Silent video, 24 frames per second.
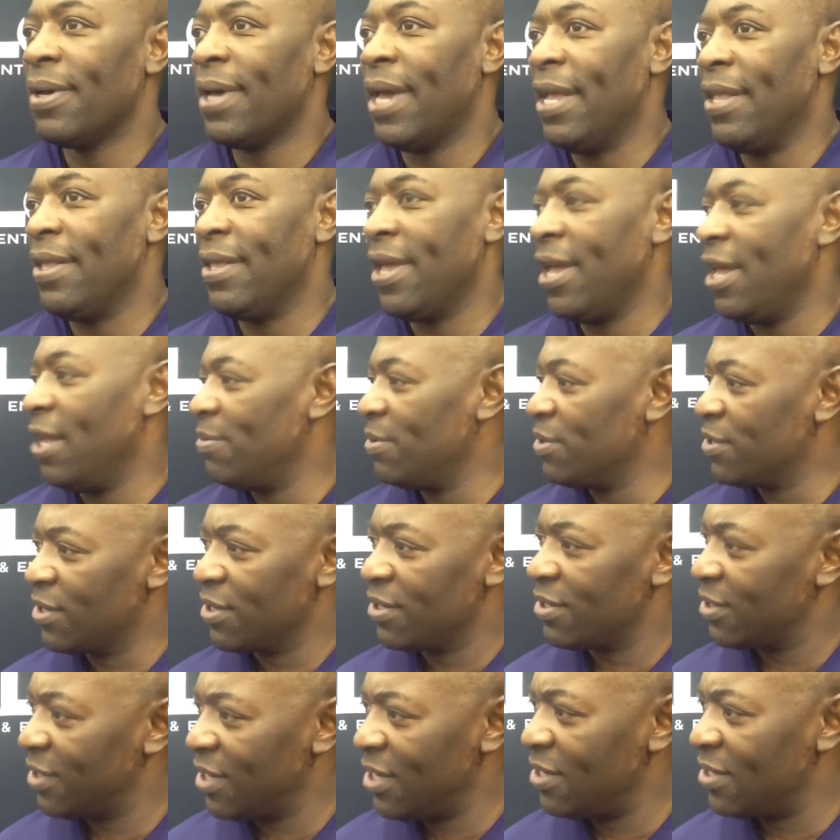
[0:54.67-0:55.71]
8 games into
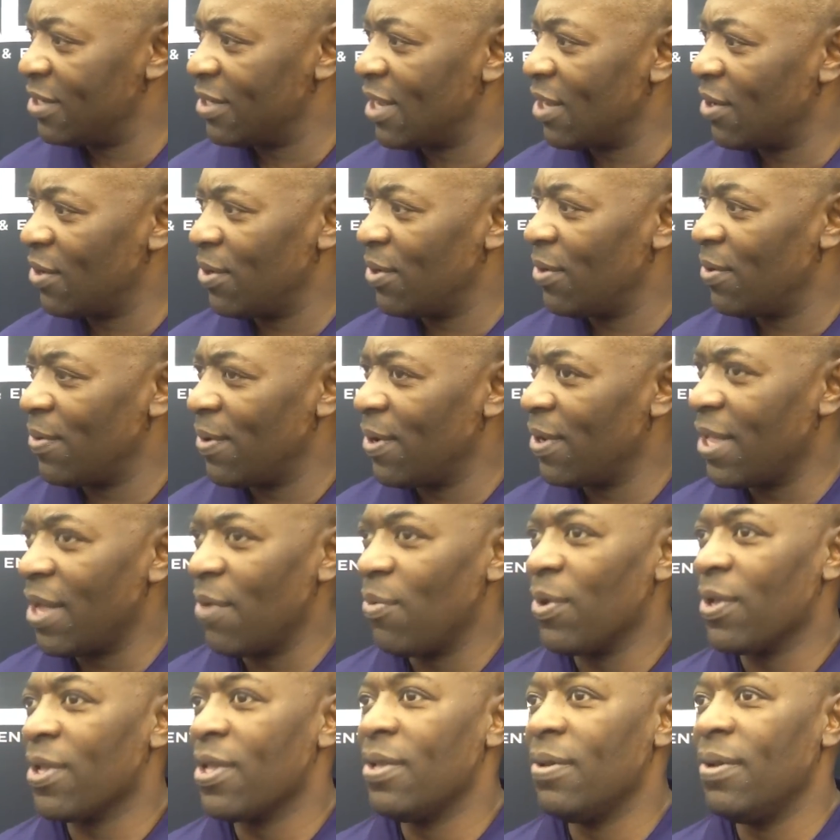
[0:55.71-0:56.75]
the season. I don't know where
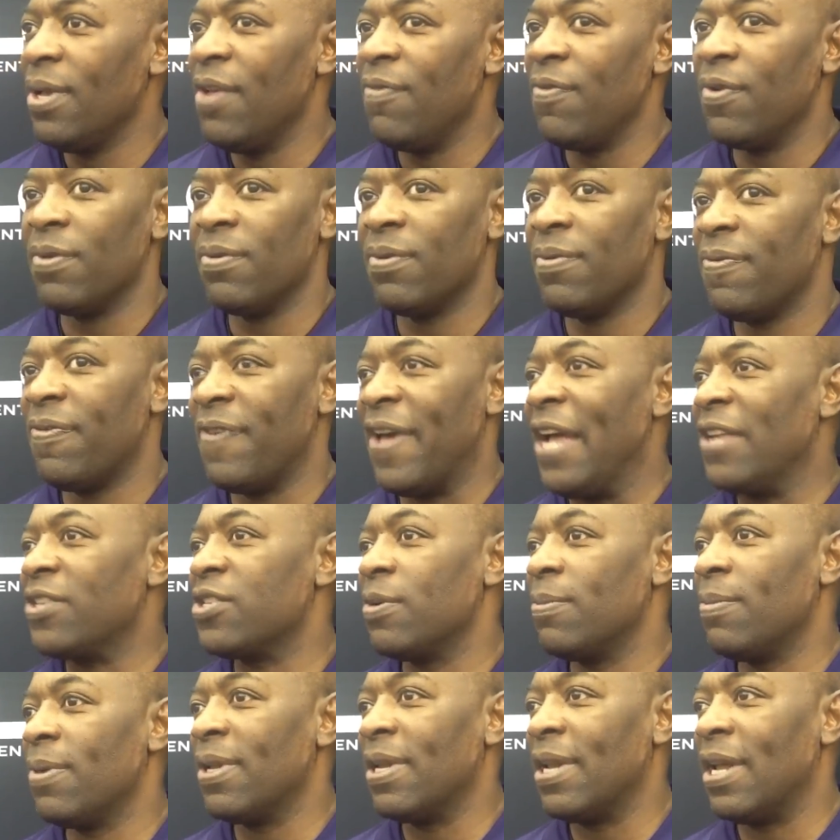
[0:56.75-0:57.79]
that would even
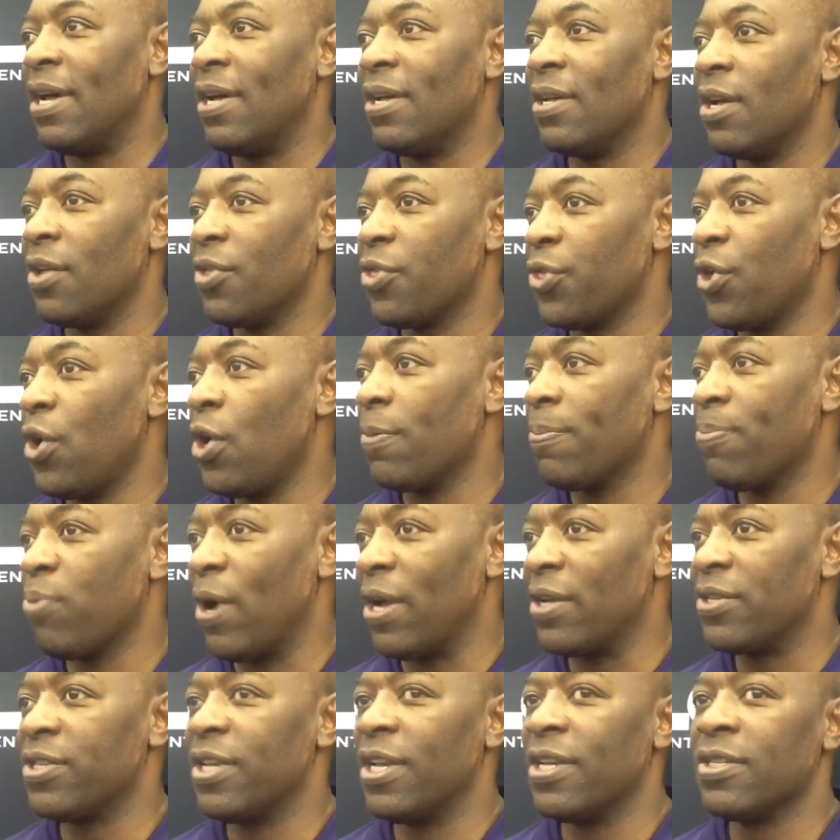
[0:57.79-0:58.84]
phantom our thought
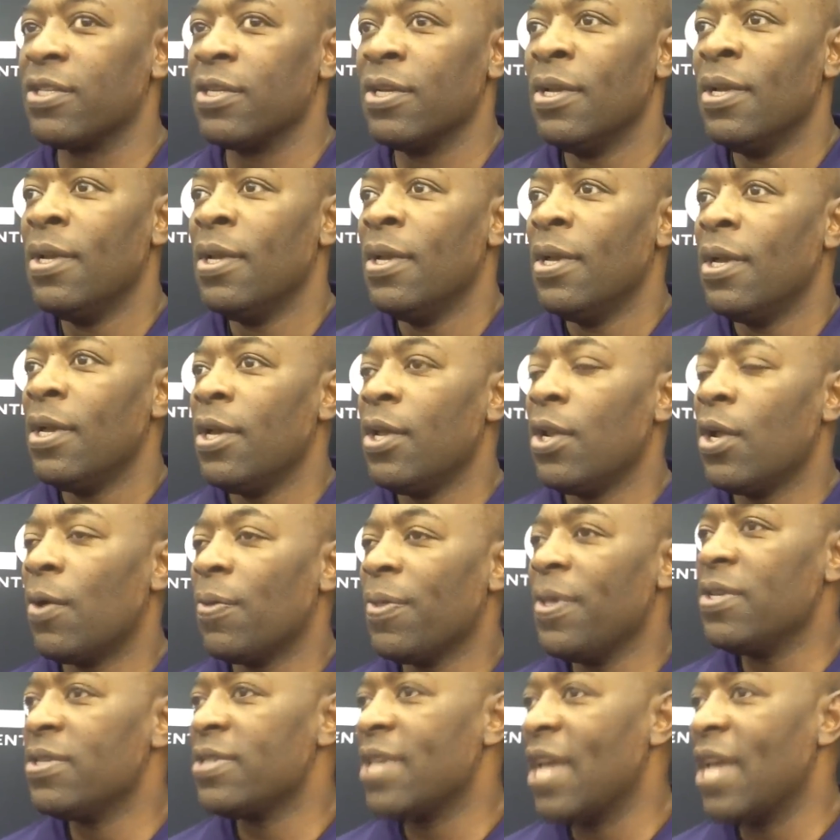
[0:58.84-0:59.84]
process. You know, these